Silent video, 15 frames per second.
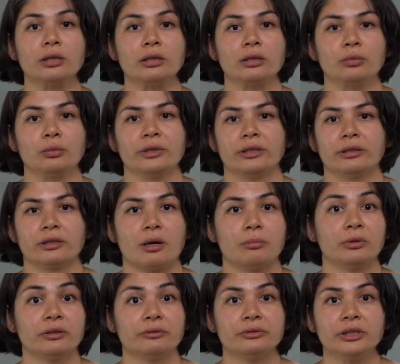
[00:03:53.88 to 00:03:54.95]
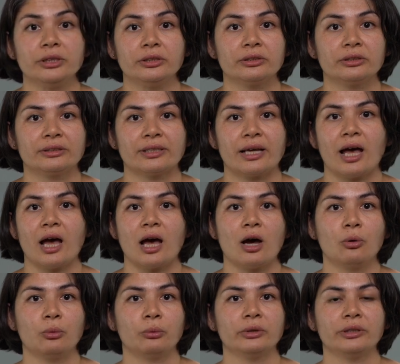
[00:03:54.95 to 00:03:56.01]
Within a couple of years,
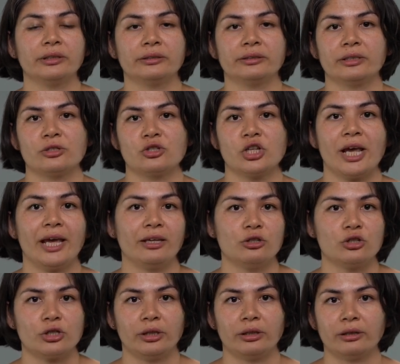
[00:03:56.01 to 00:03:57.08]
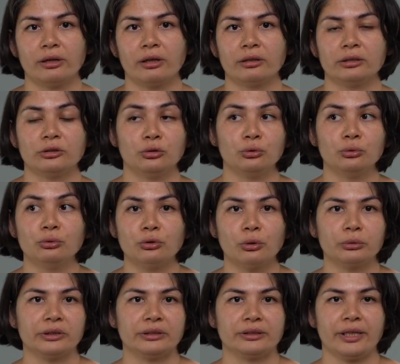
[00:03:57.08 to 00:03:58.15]
how is it changing? Do you
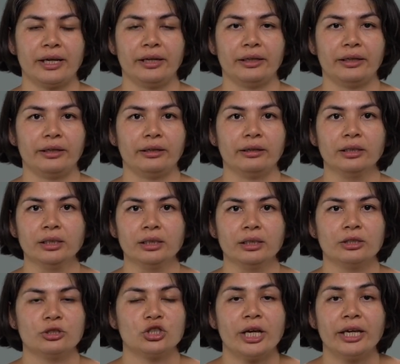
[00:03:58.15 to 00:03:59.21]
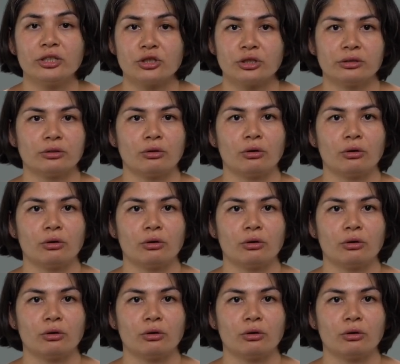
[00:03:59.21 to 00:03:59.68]
notice any changes or